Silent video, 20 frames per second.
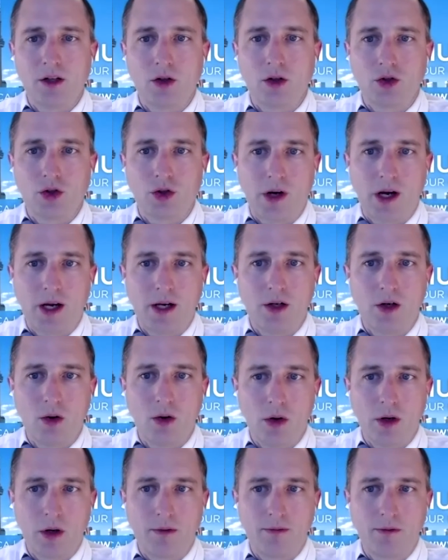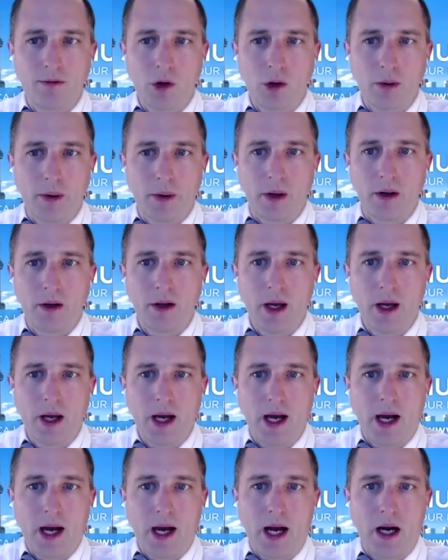trend going forward,
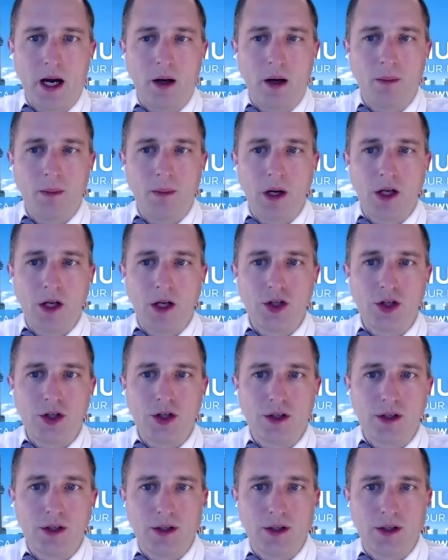how much